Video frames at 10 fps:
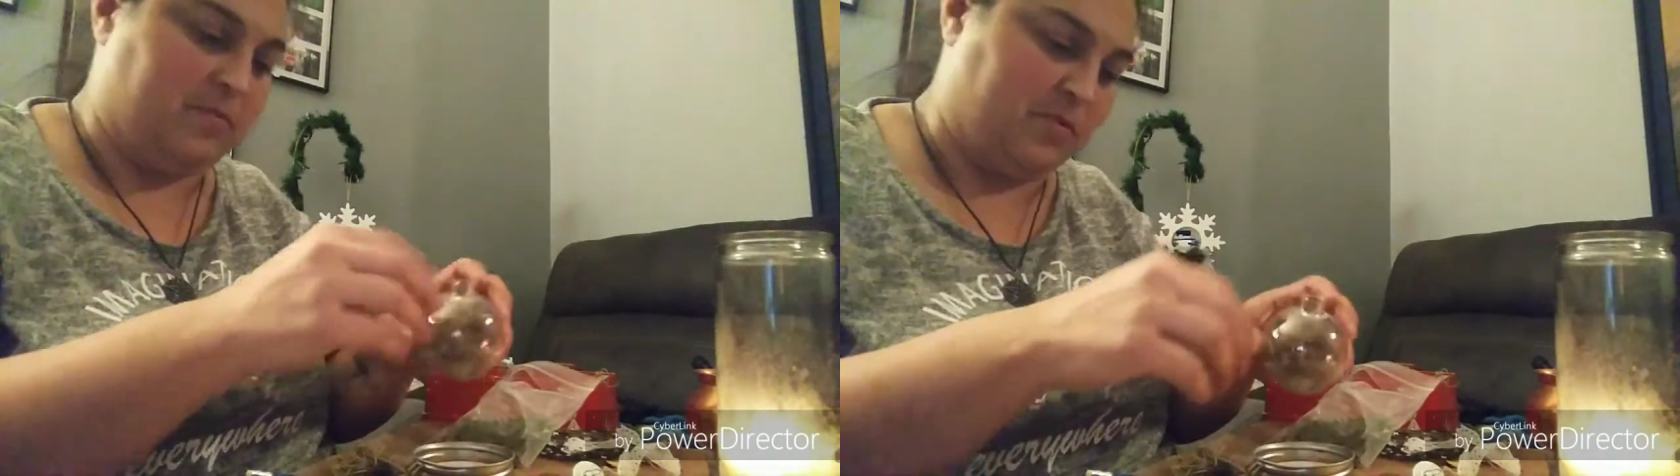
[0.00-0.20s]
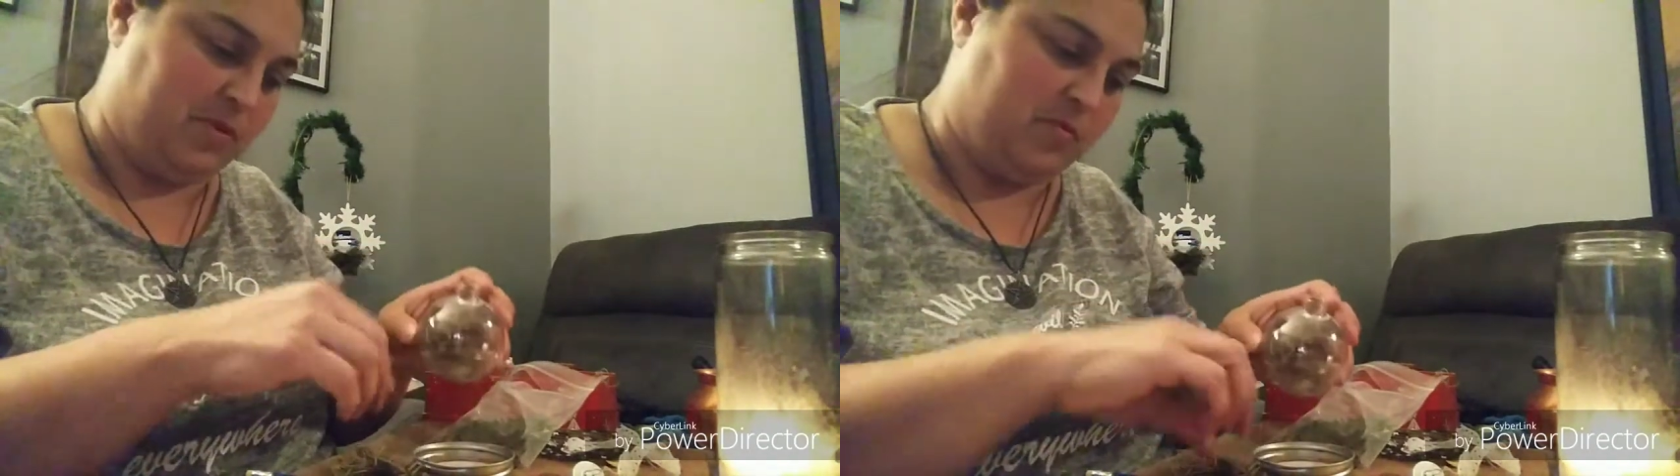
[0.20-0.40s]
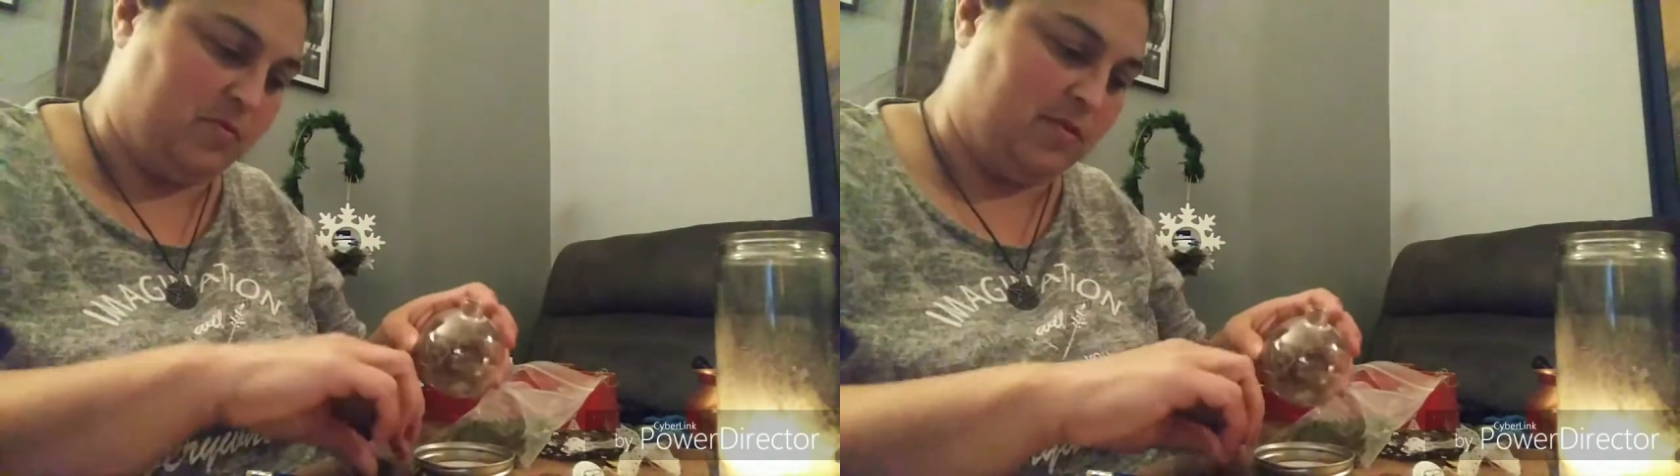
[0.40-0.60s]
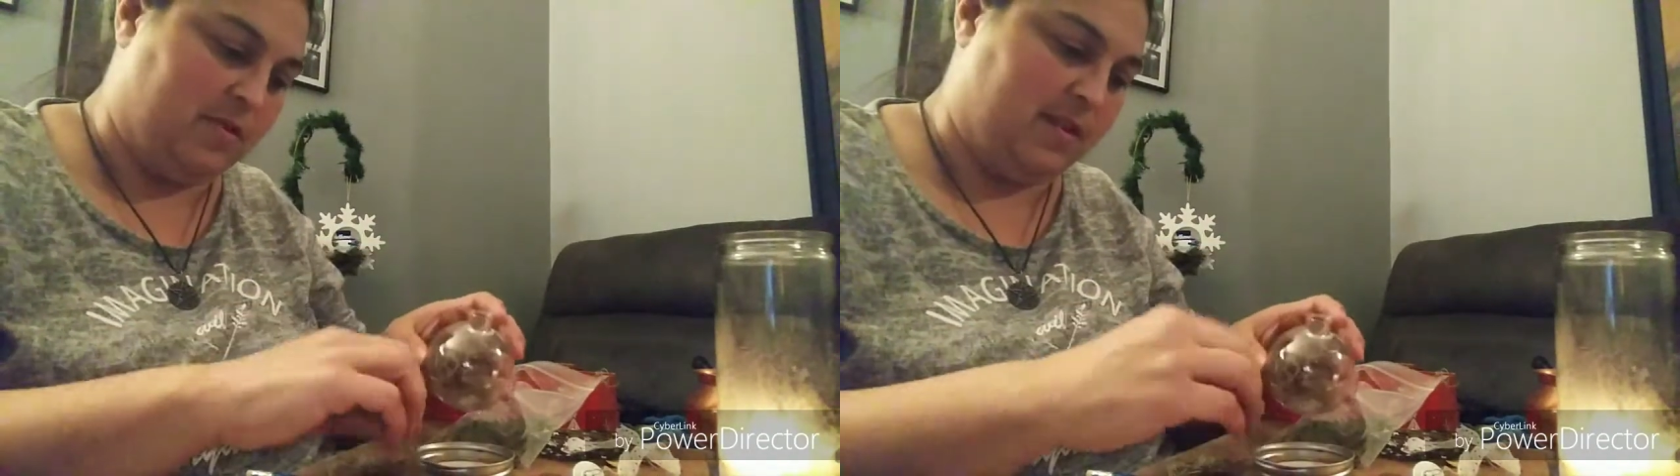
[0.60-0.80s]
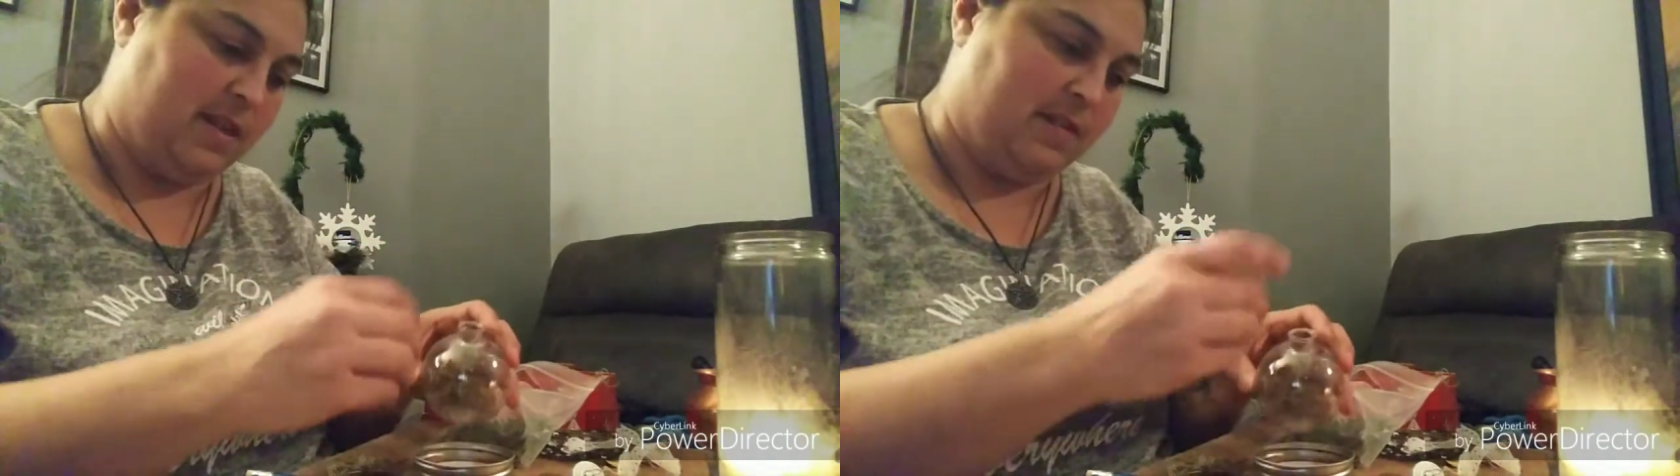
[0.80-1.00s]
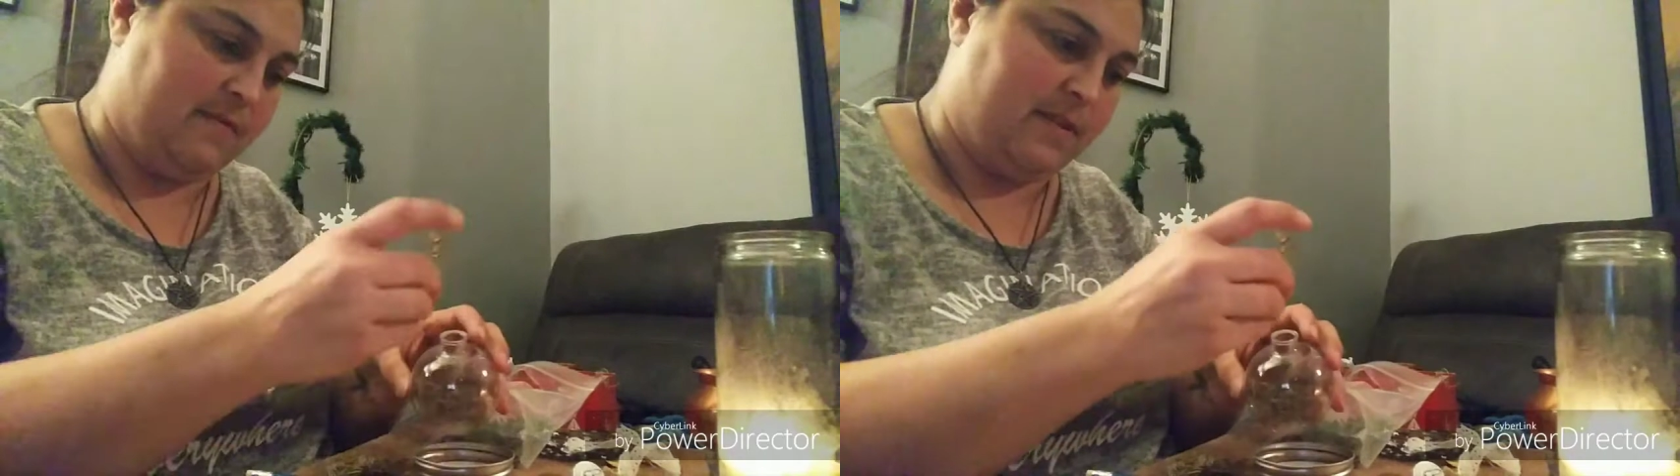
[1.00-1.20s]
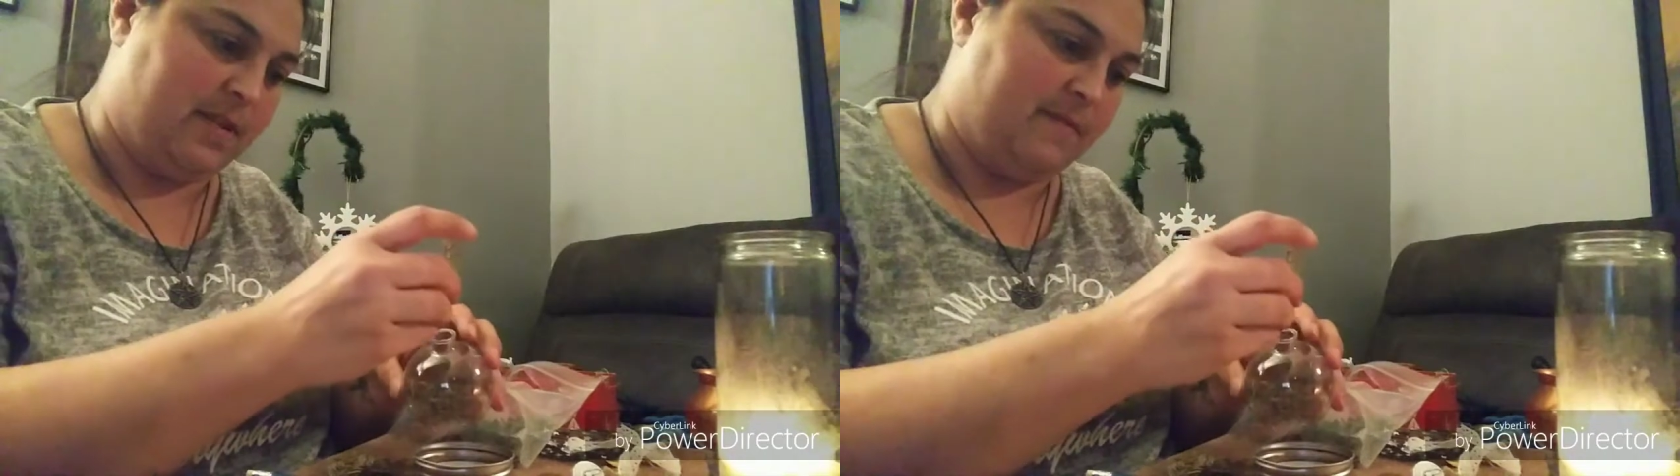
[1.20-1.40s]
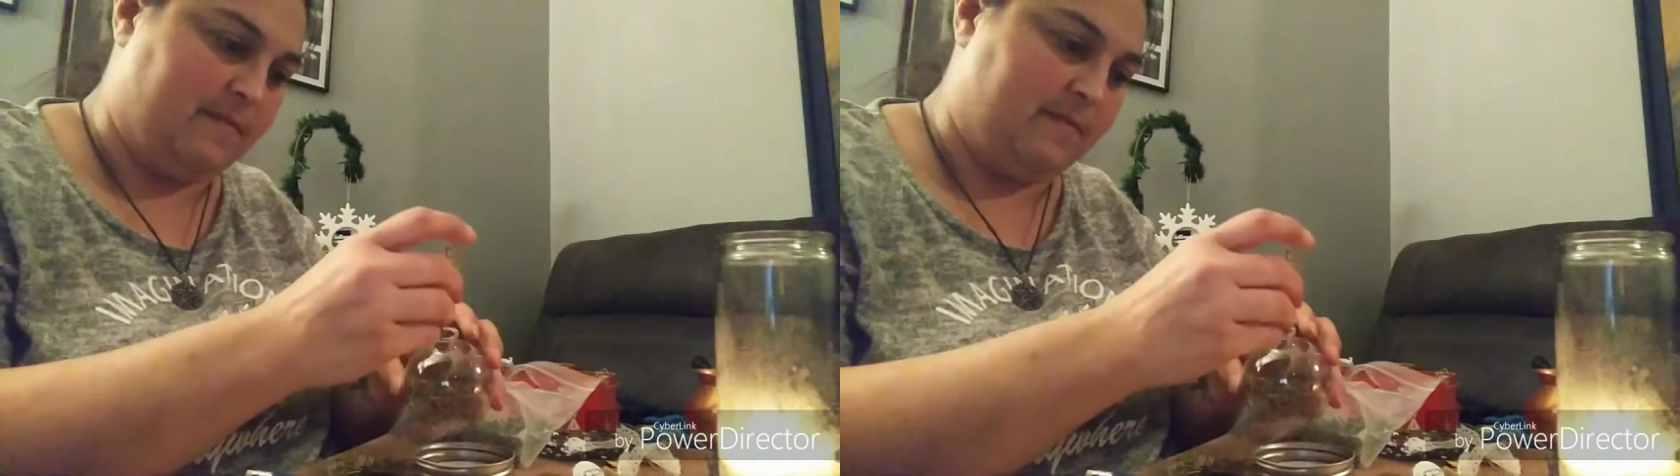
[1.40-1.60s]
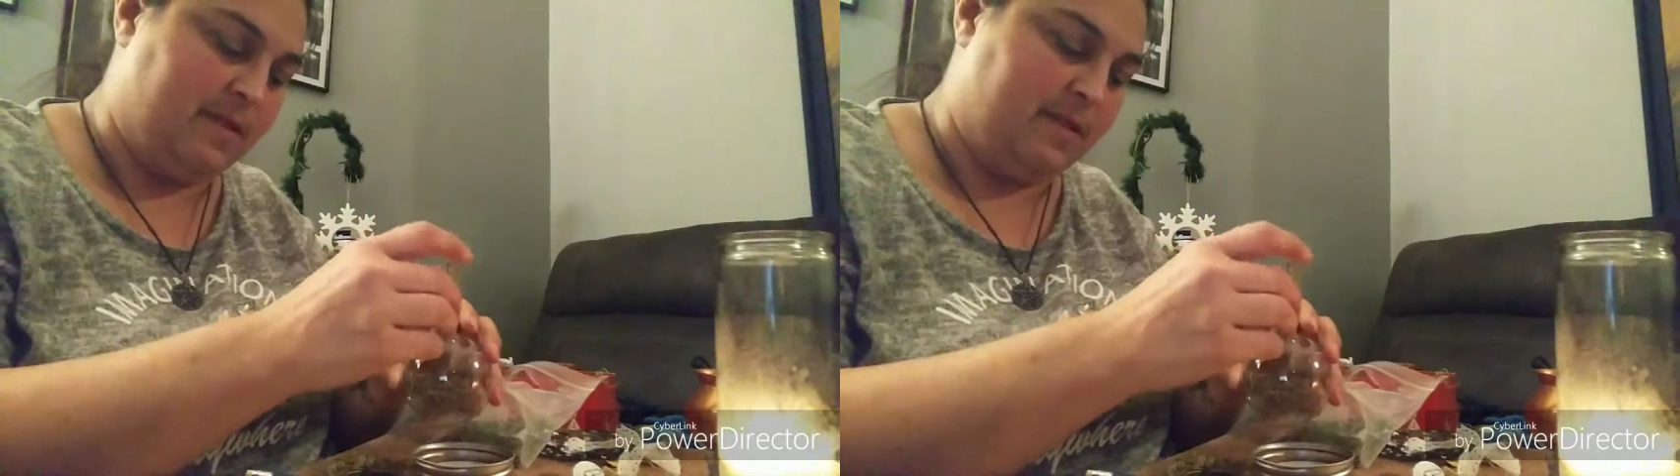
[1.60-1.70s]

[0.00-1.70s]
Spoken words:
pretty cool. I love that.